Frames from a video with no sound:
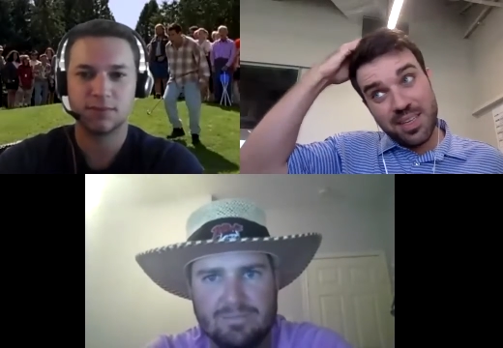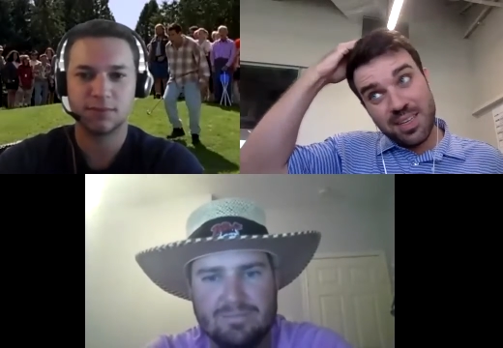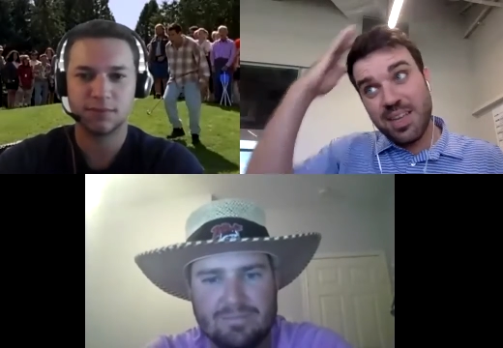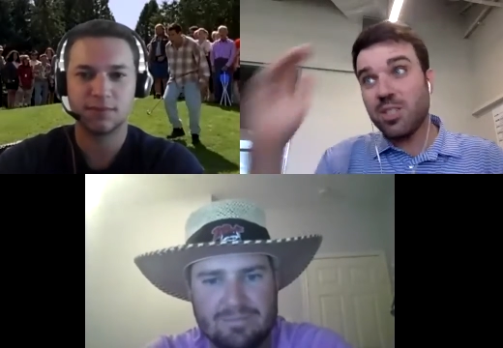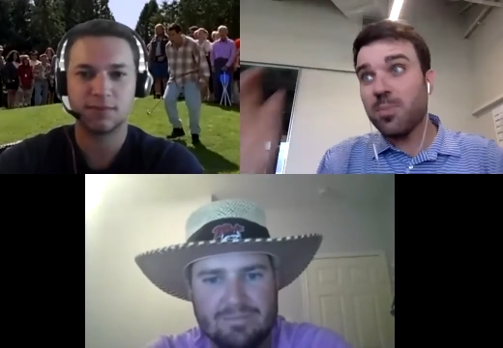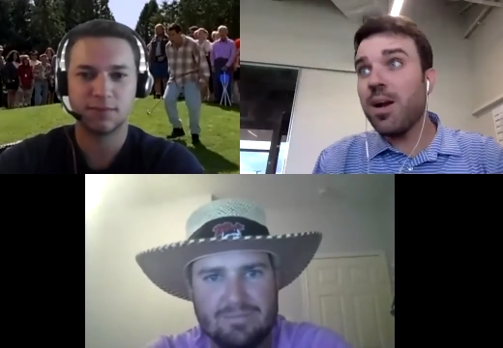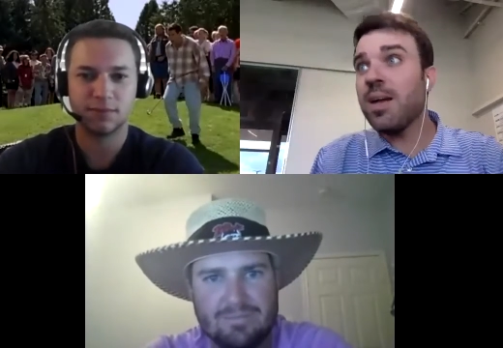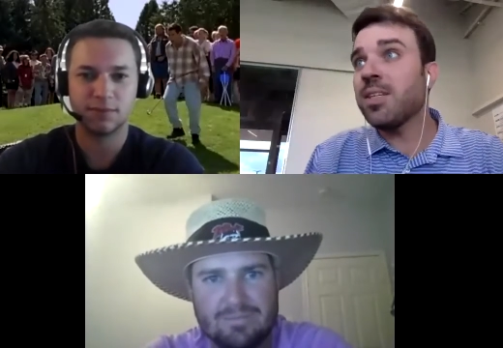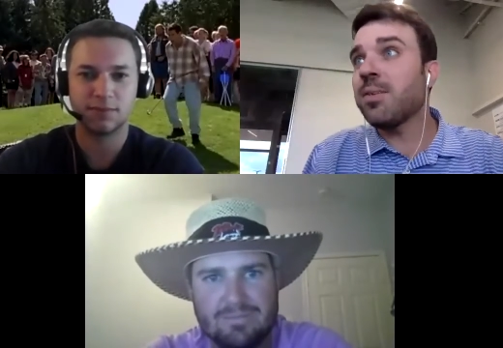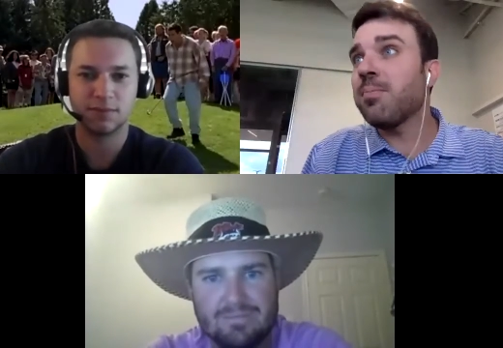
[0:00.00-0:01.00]
Speaker 1: Not
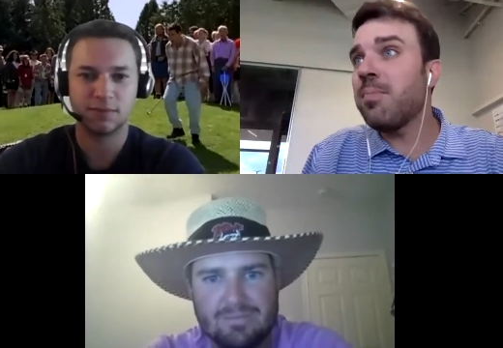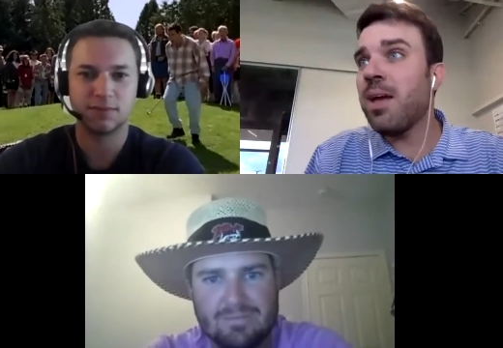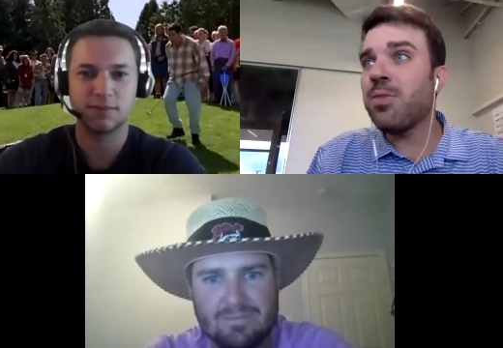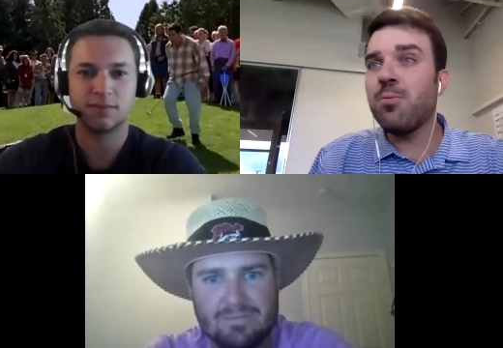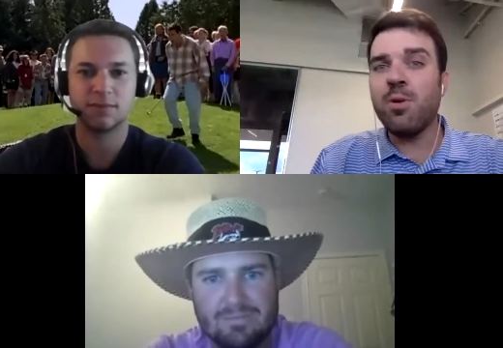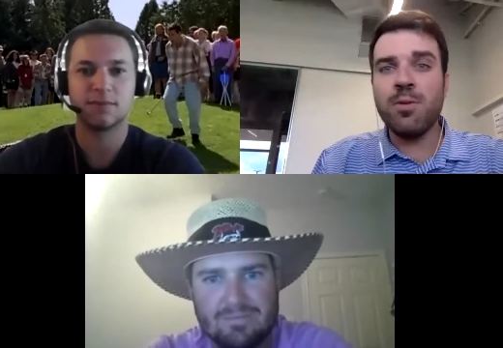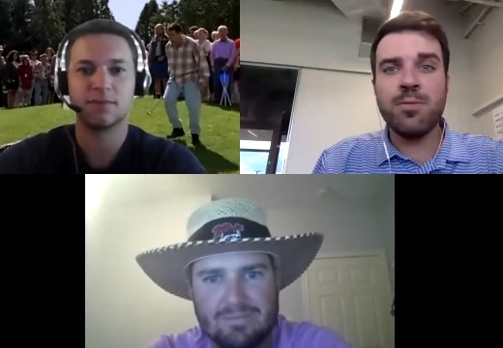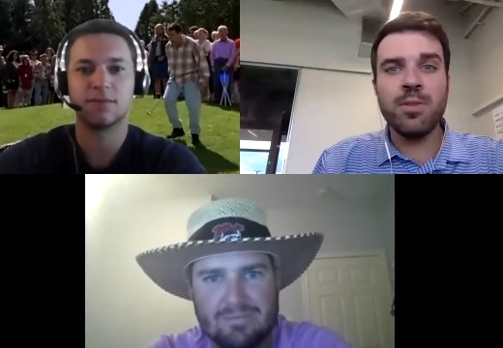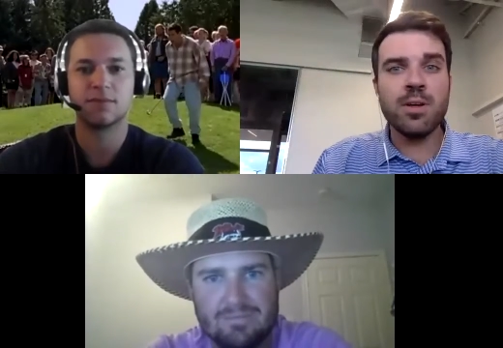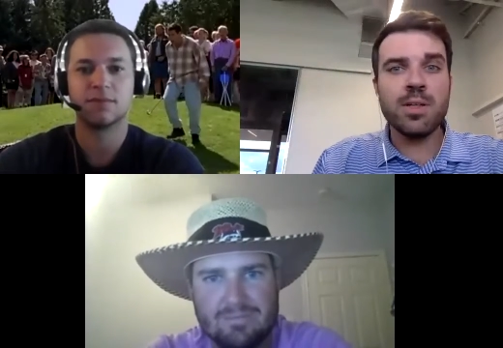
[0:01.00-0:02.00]
surprising. Matthew Wolff,
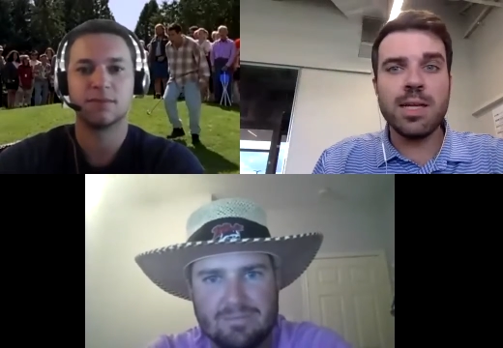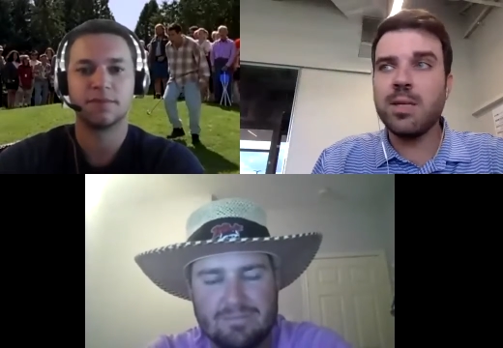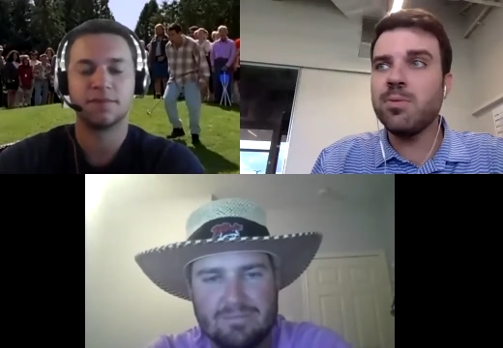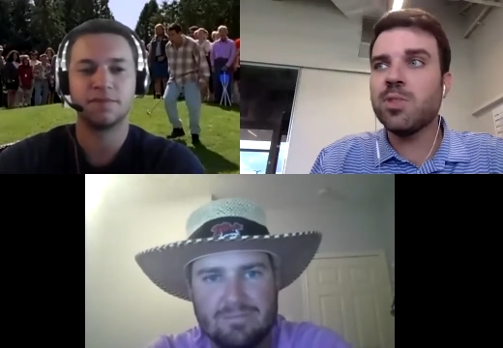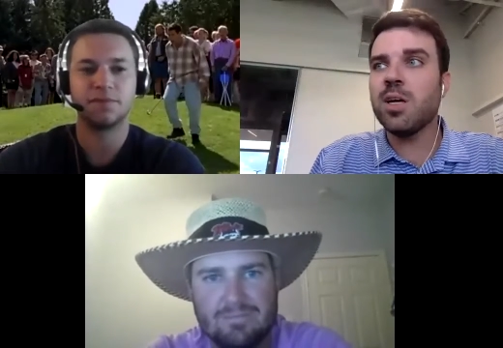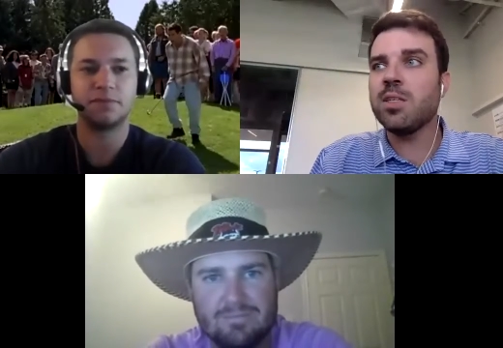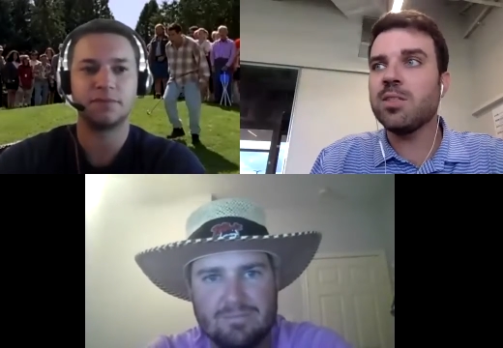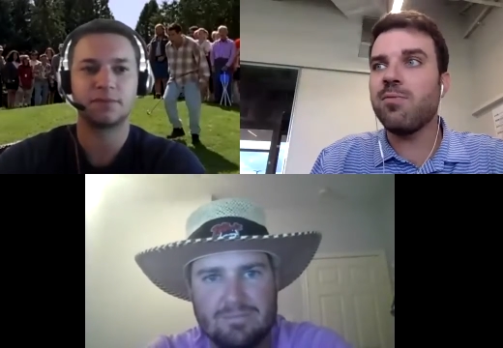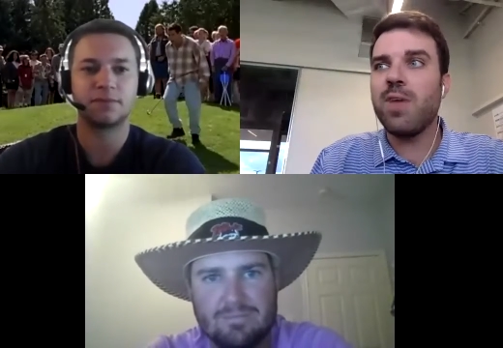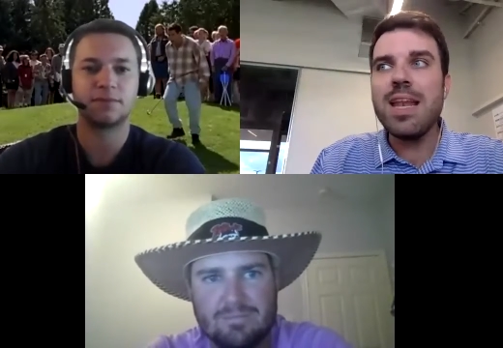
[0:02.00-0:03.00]
it looked like he was going to
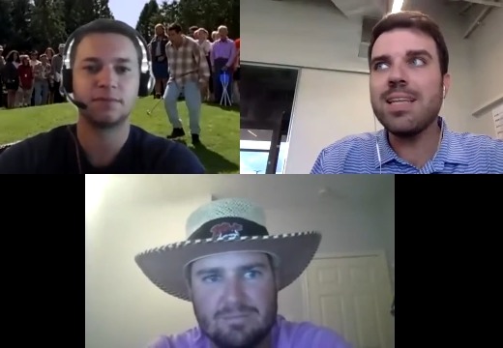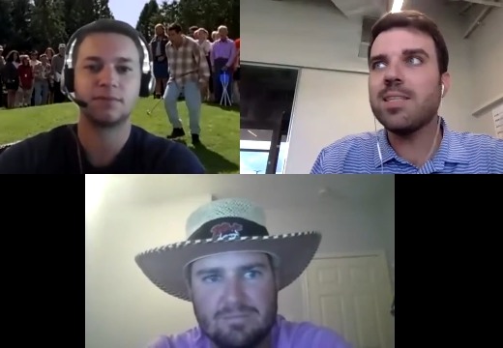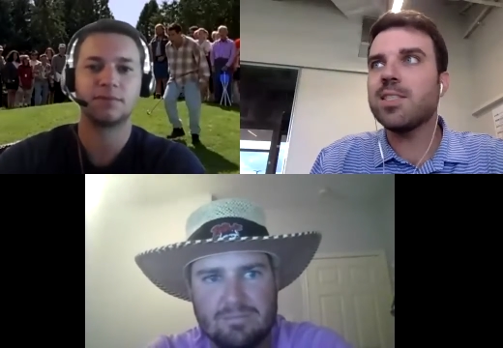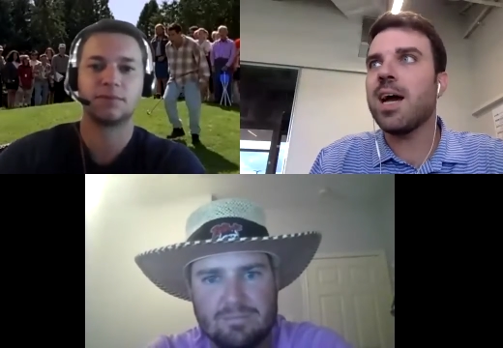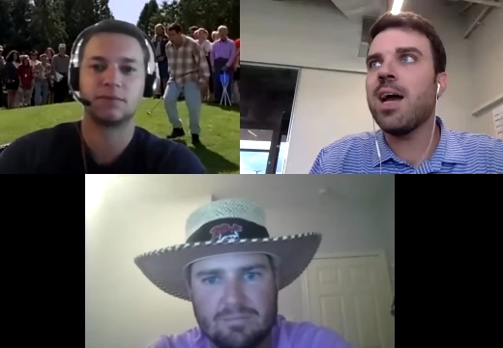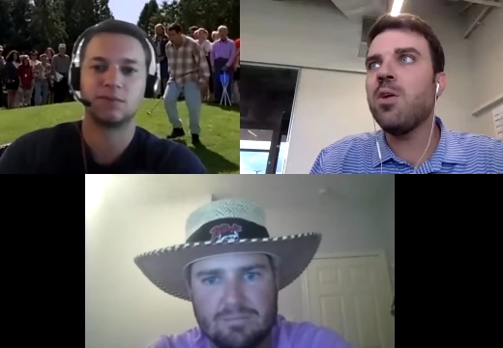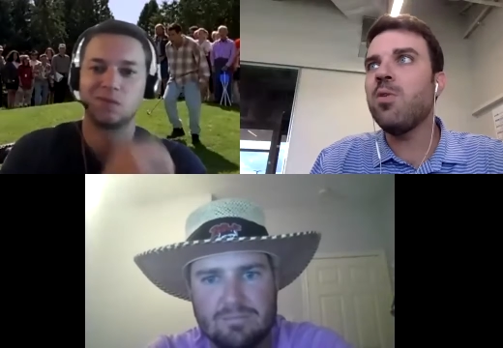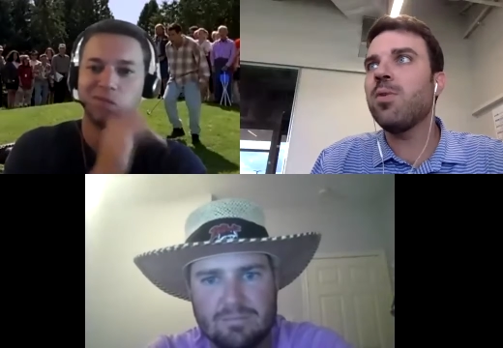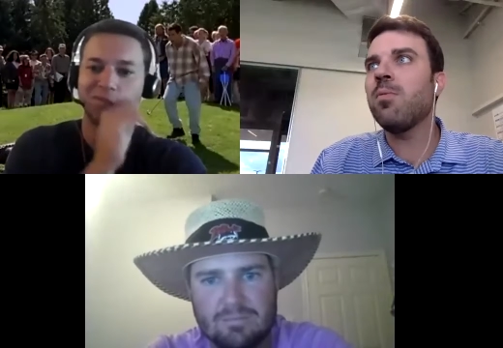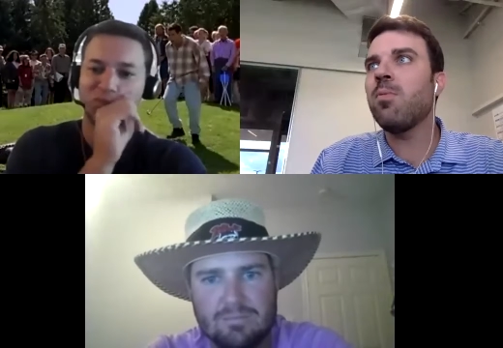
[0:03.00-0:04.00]
defend his
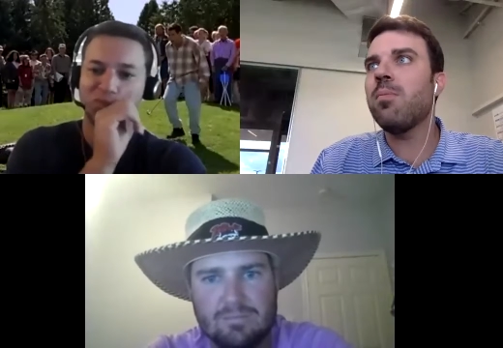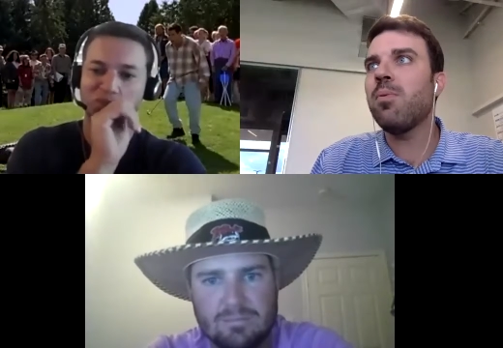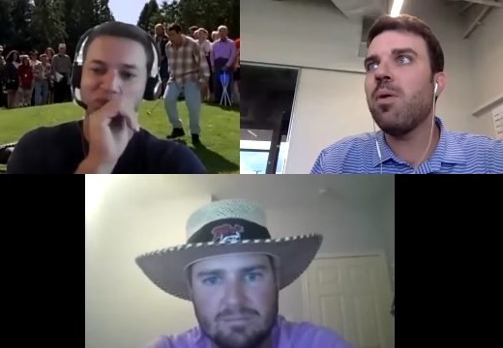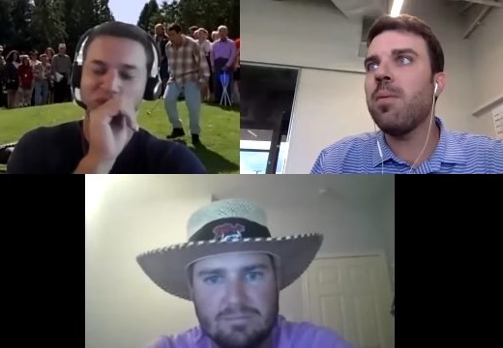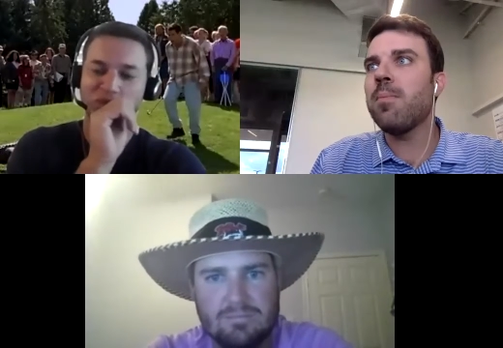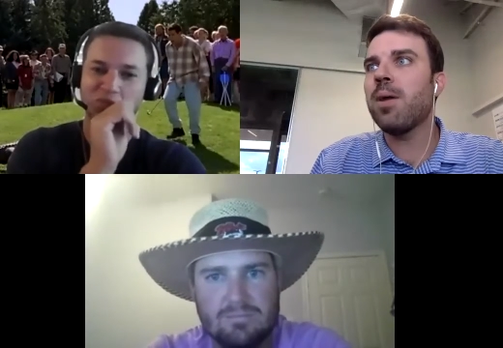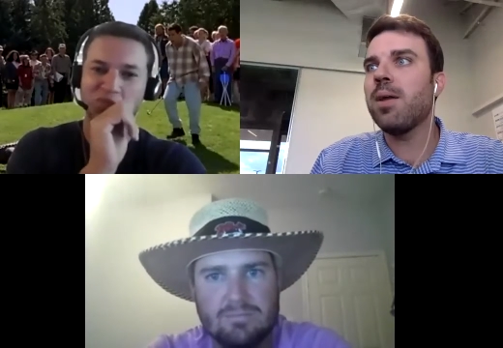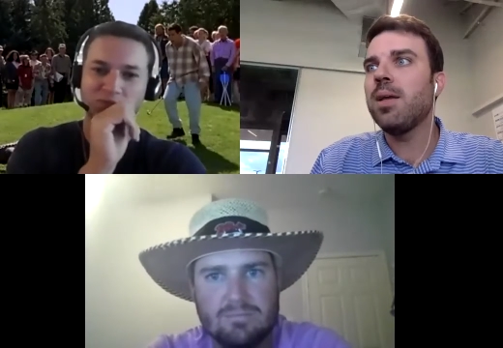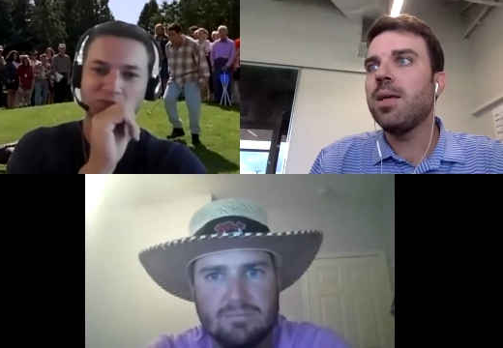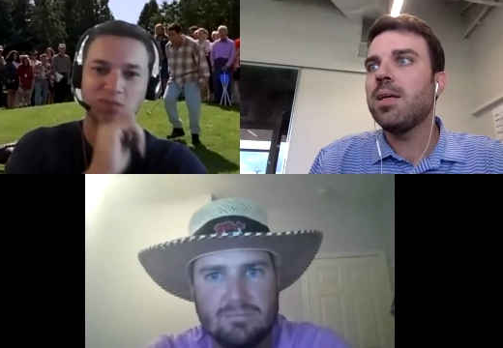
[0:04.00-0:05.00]
title at one point, but